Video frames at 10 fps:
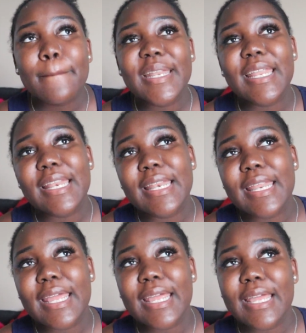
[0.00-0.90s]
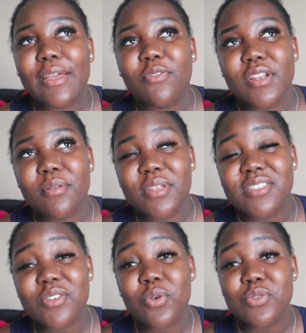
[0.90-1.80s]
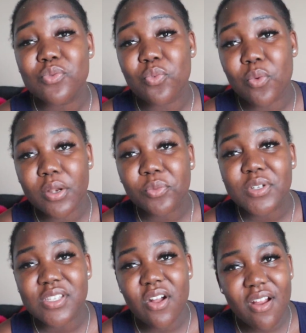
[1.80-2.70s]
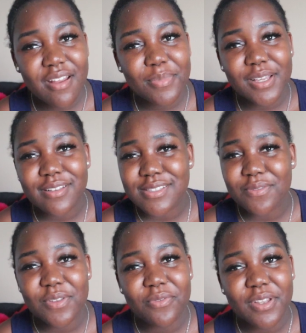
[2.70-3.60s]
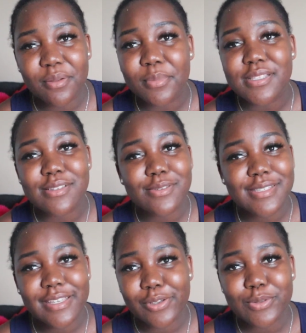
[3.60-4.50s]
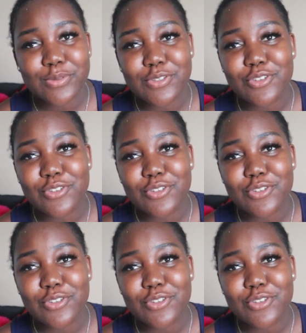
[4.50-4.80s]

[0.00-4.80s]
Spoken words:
But then the fundamentals 1 was hard because of the fundamental skills.